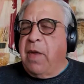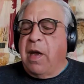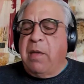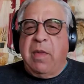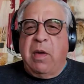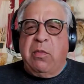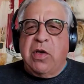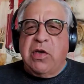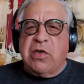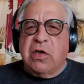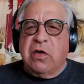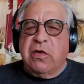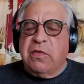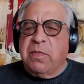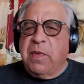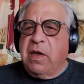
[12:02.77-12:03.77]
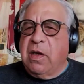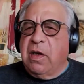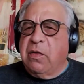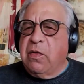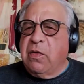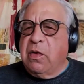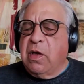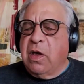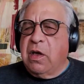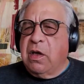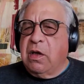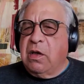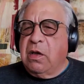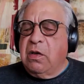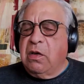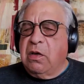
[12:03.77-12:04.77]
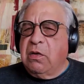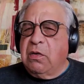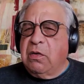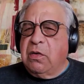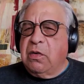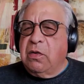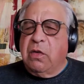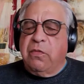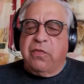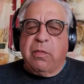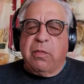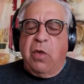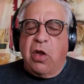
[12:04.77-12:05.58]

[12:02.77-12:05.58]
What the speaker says: my memory serves me, from